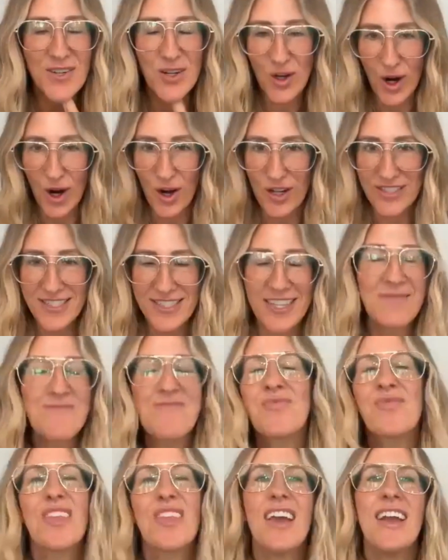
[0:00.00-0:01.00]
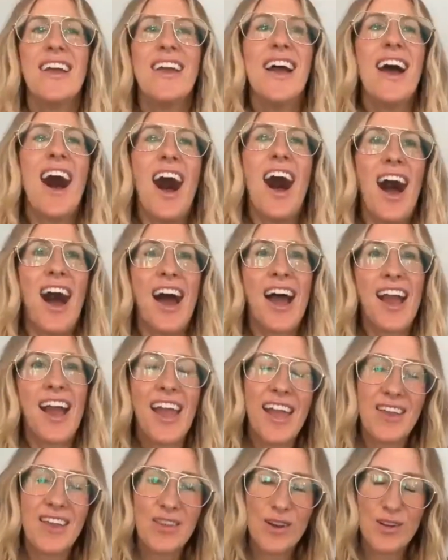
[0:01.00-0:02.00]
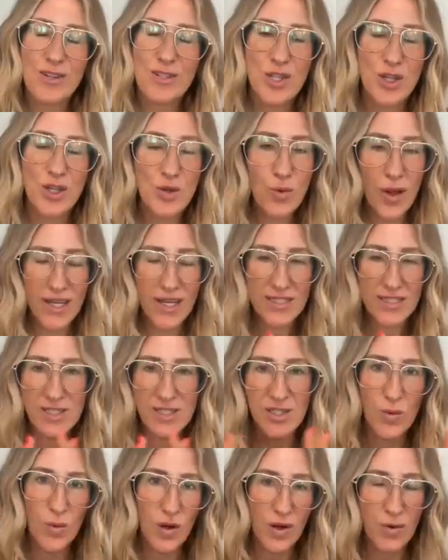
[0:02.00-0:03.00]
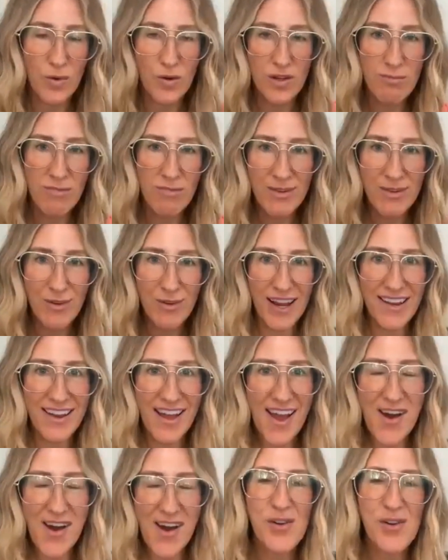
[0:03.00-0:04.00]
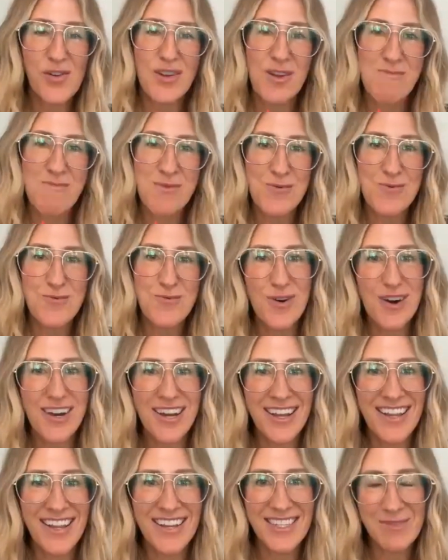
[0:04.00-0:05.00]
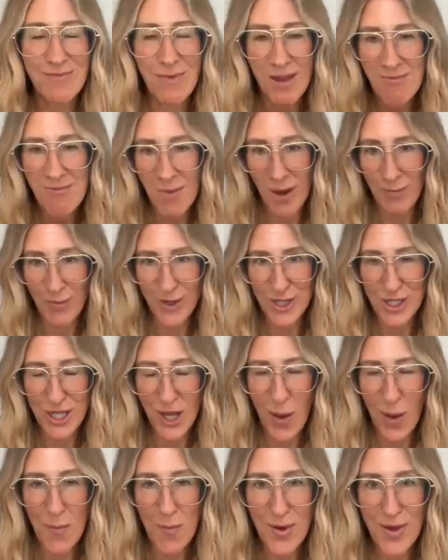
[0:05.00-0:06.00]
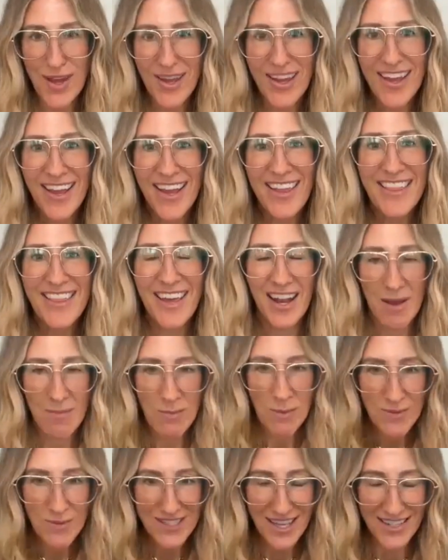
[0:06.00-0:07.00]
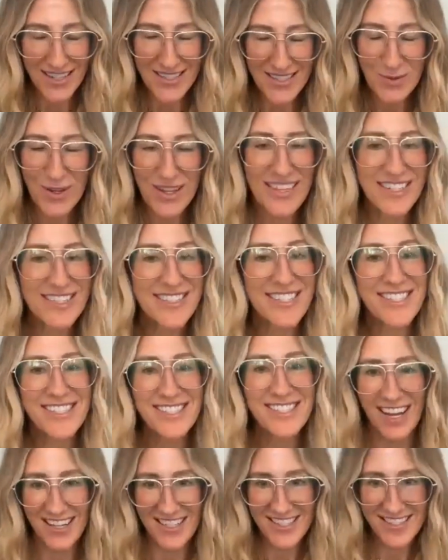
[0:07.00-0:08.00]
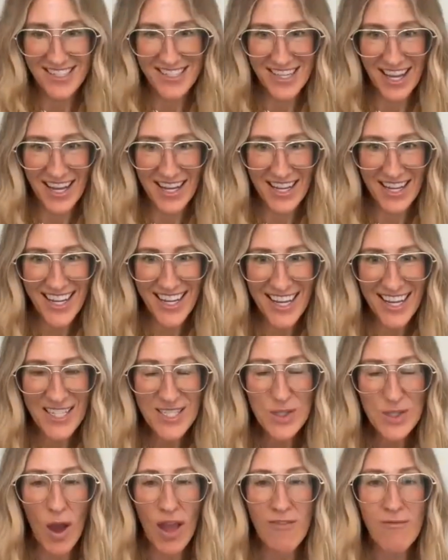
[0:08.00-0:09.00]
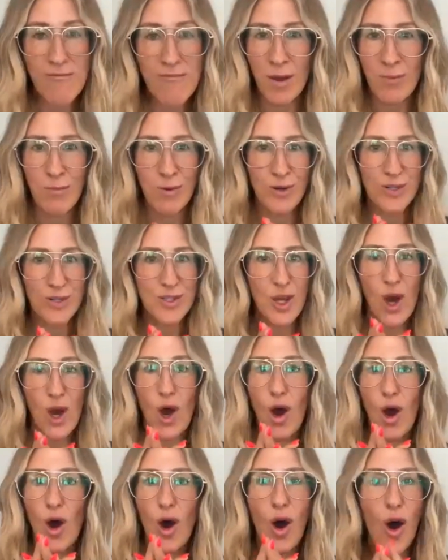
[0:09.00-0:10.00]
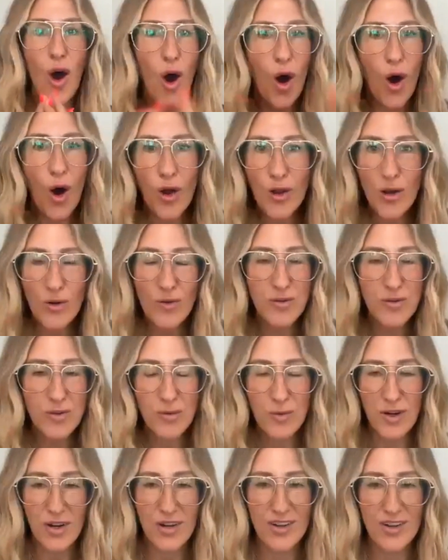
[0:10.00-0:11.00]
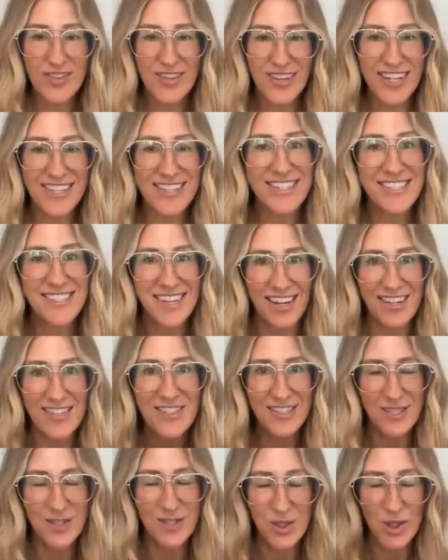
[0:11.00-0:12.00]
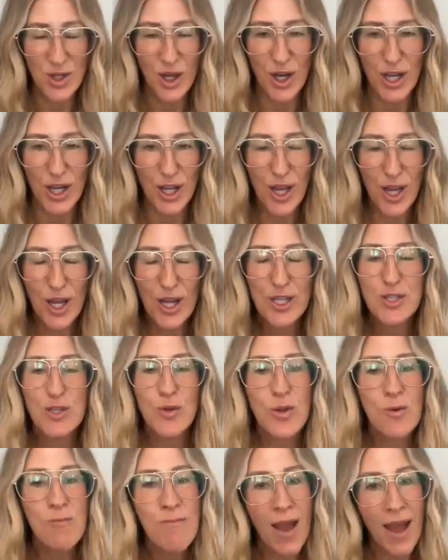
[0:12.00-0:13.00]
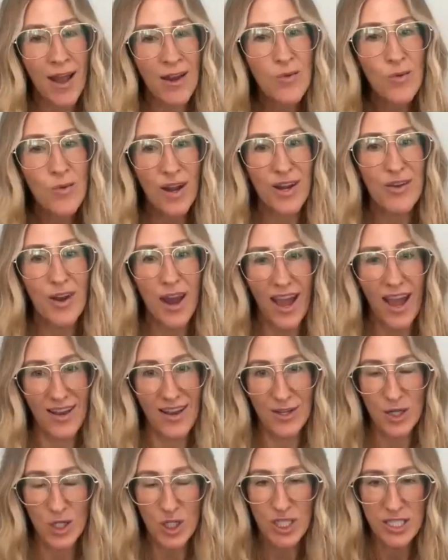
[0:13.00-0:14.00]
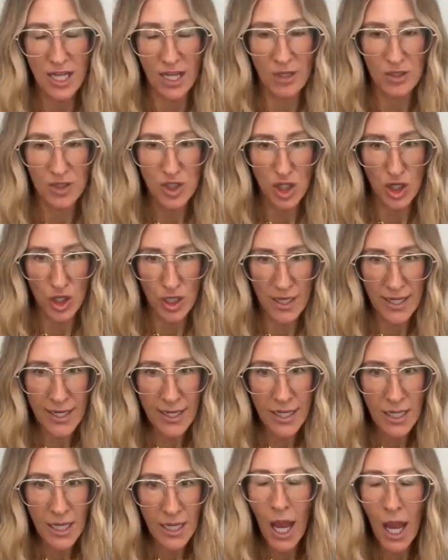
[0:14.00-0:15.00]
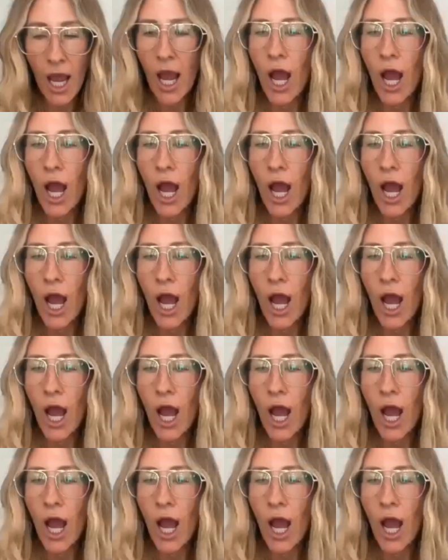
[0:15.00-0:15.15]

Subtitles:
Carlson. There are 2 ways to work with me right now. Number 1 is my membership that I'm obsessed with. It's a style society. So I have members all over the world. It's a style sisterhood. So no matter where you're at on your style journey,